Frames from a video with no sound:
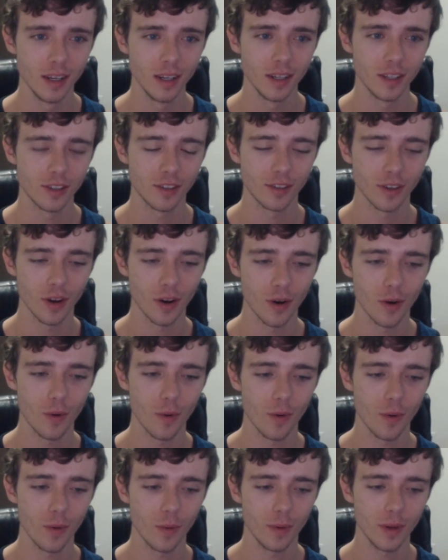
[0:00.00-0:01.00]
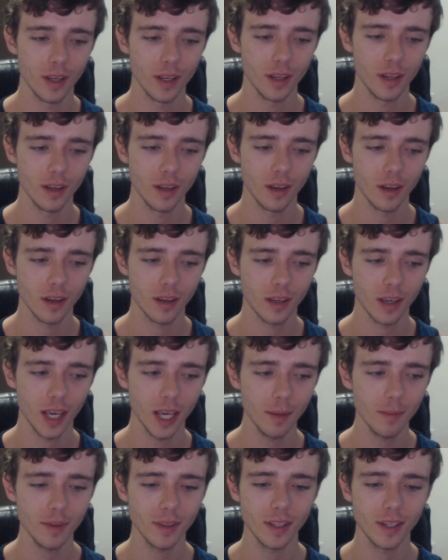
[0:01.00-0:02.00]
So, we
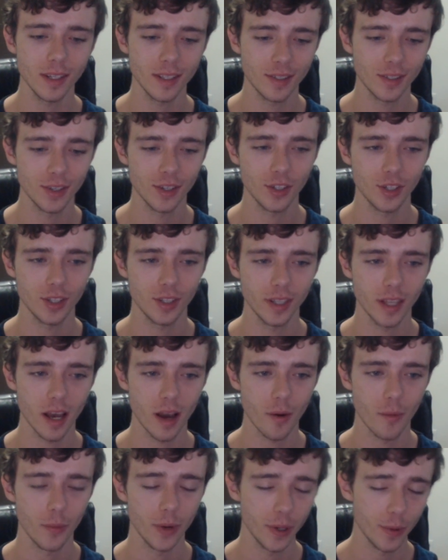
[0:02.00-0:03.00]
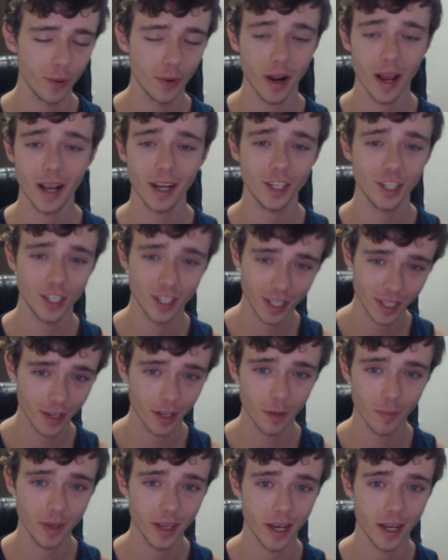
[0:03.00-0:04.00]
came to the decision that we were actually going
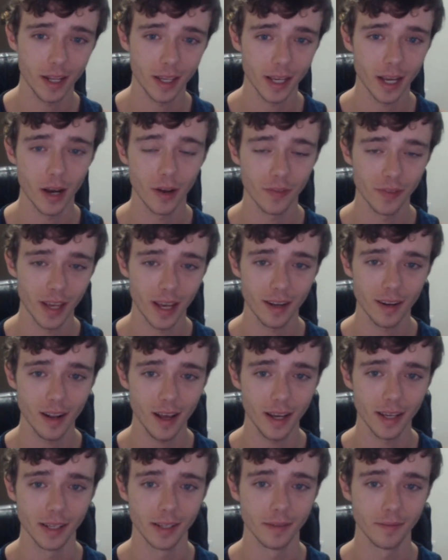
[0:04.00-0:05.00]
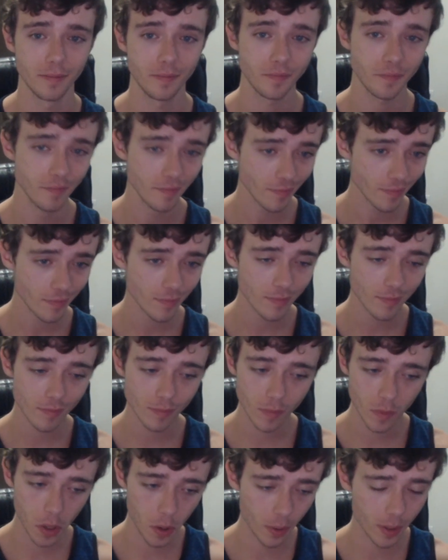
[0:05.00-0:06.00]
to be heading out that night.
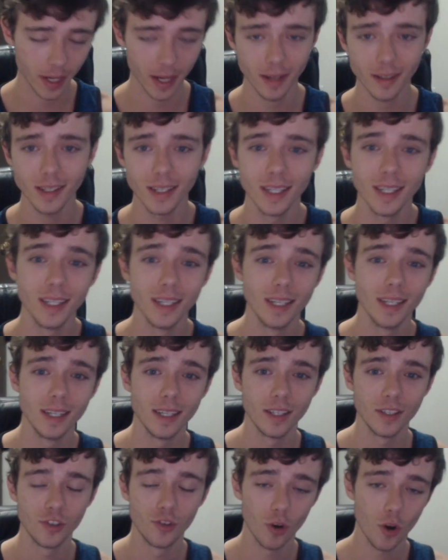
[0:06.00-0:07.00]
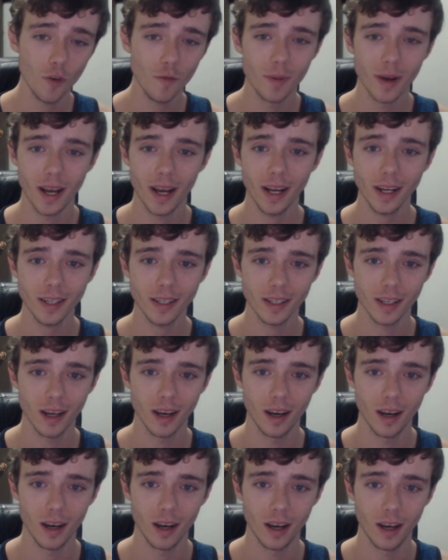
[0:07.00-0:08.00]
Okay. Drove back,
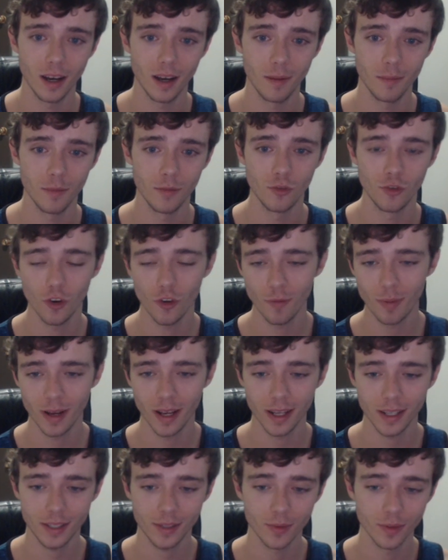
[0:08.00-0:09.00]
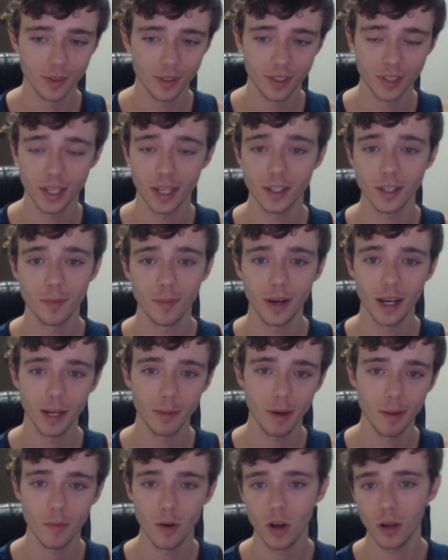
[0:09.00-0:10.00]
drove past and said goodbye to
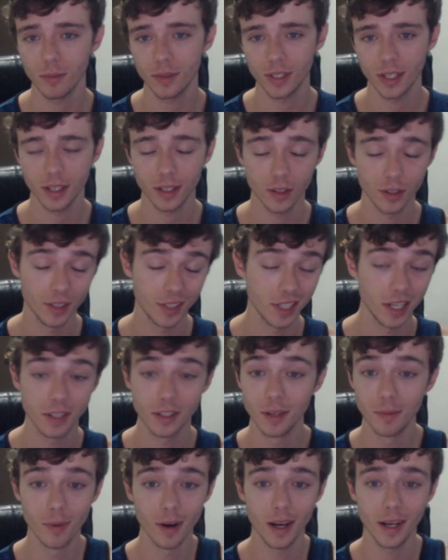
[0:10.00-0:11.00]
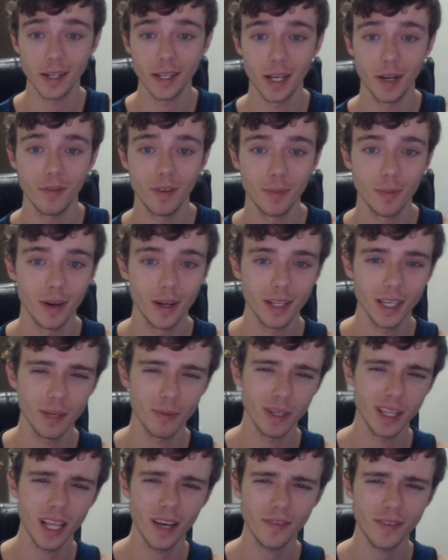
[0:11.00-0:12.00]
my mom, said goodbye to everybody, and
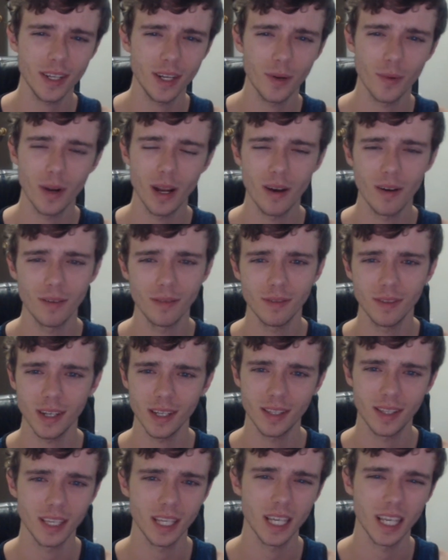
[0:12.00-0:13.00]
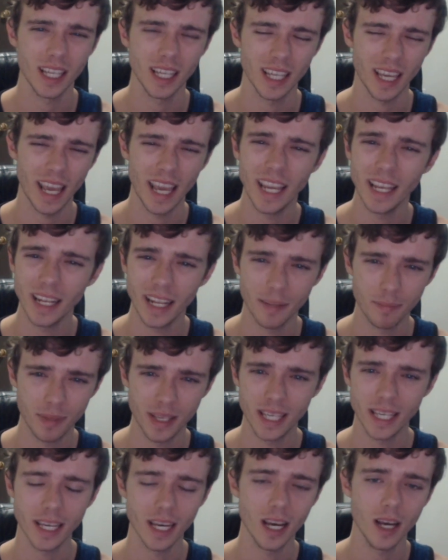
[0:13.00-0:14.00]
we left at around, I think, like 8
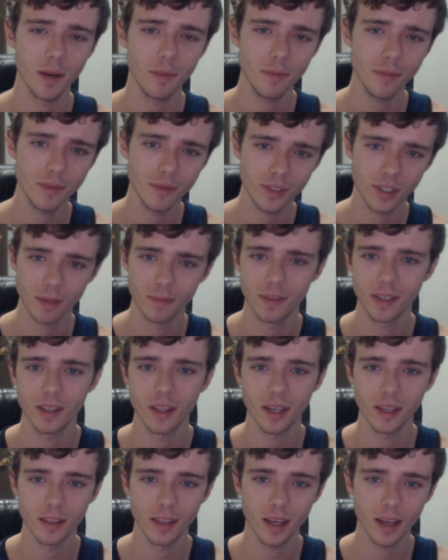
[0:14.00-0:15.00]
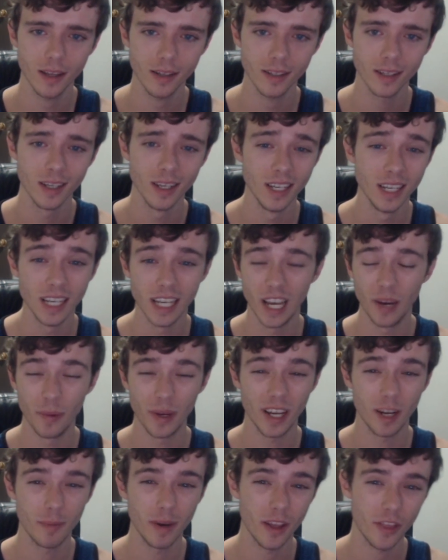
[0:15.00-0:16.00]
p.m., something like that. And we
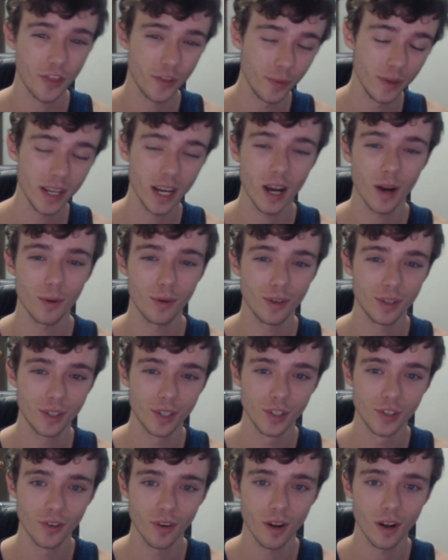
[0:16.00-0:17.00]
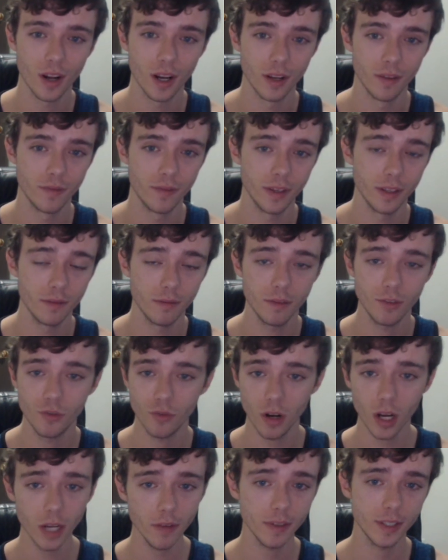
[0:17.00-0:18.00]
had about 3 hours to drive, and the
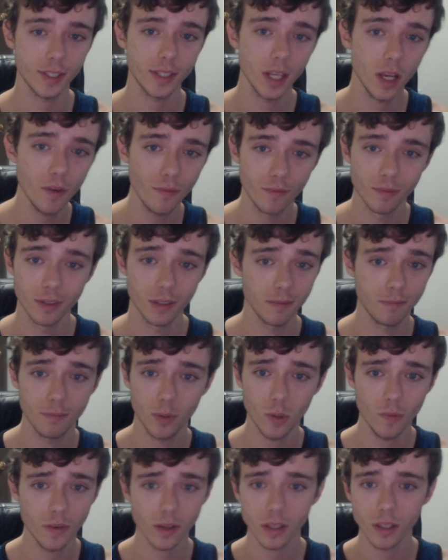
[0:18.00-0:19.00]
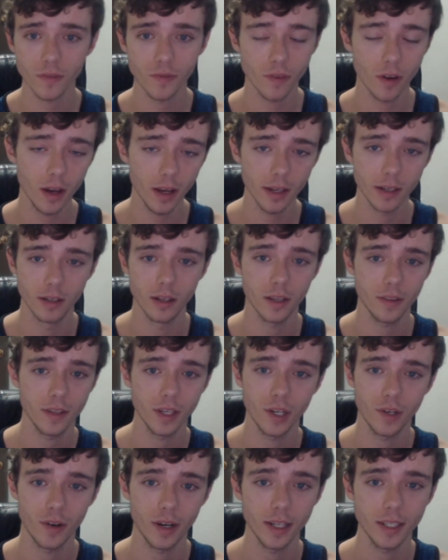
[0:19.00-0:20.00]
drive itself was perfectly fine.
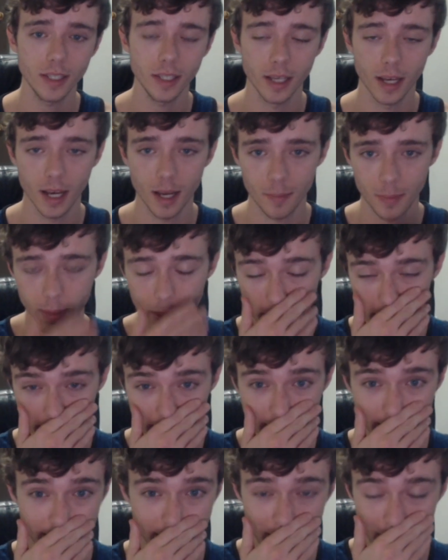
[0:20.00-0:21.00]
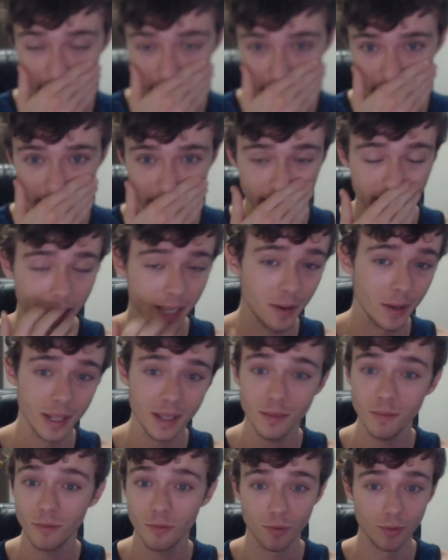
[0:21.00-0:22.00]
Nothing crazy happened, at least in the beginning,
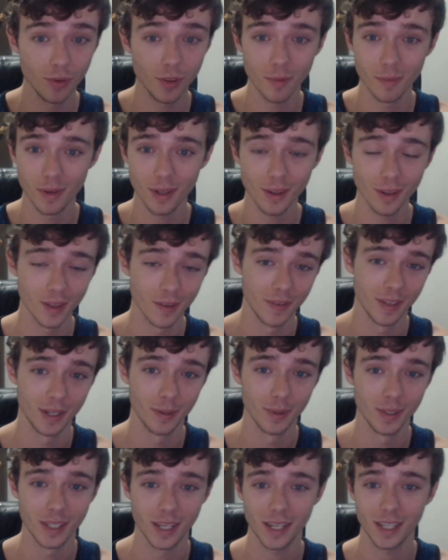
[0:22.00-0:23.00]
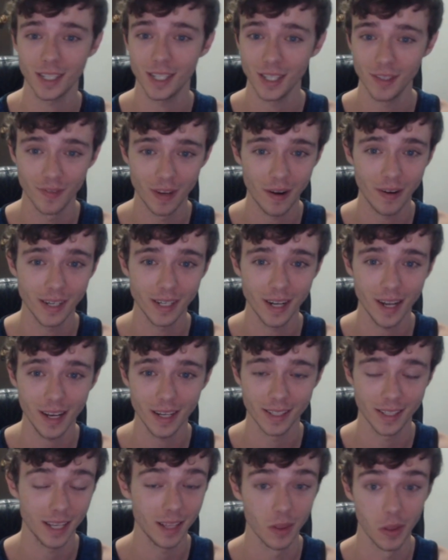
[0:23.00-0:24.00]
and through the middle of it. It was actually very
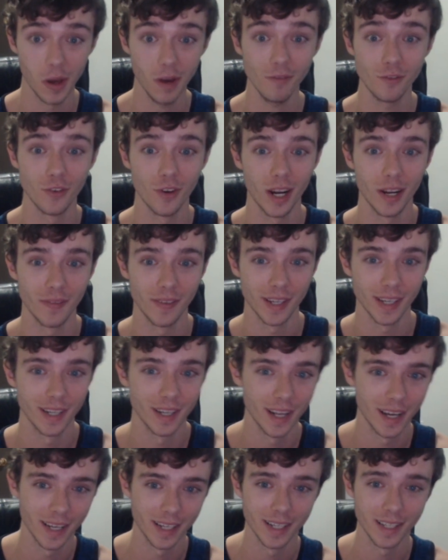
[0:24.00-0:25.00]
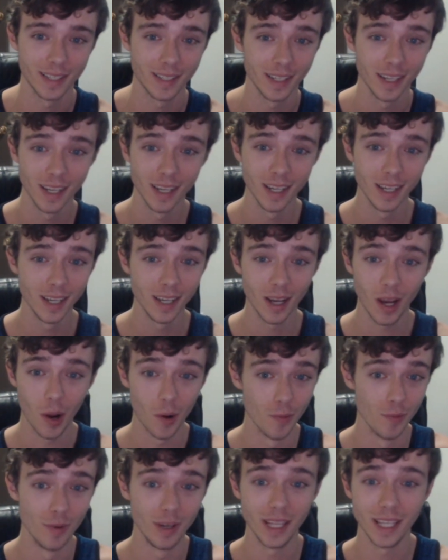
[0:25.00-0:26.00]
nice. I love driving at night. It's
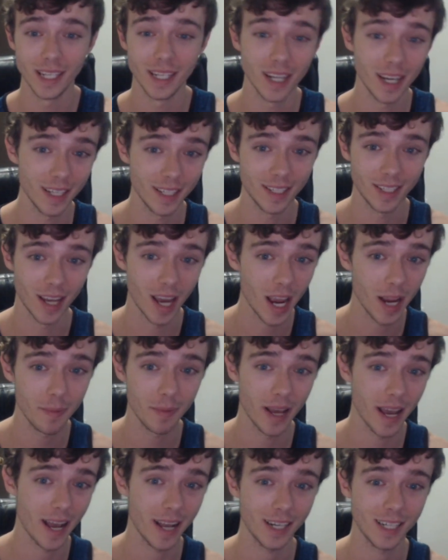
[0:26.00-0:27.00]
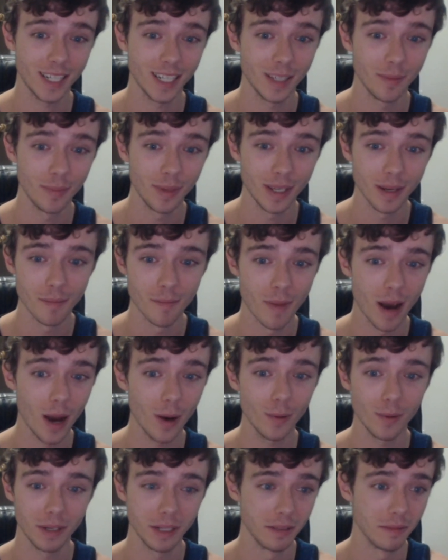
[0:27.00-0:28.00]
a really nice time to actually be
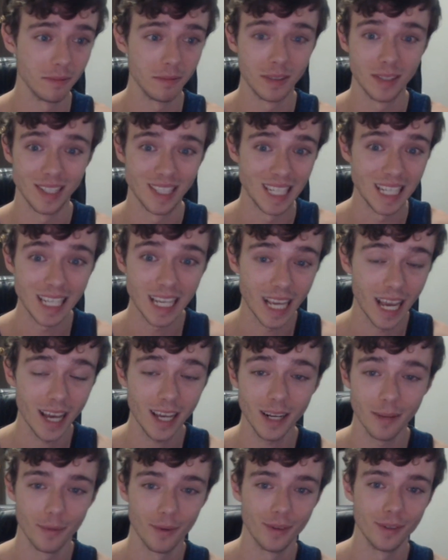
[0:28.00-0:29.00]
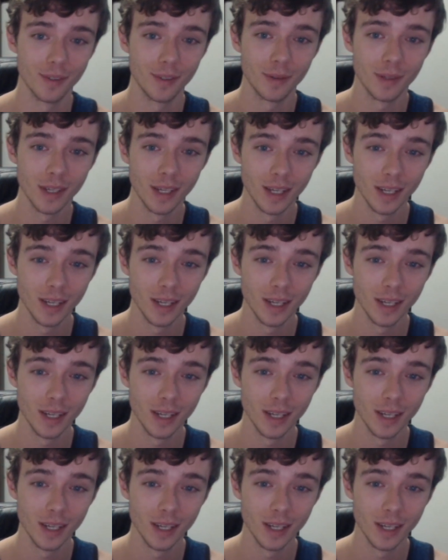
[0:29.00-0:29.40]
about and see animals.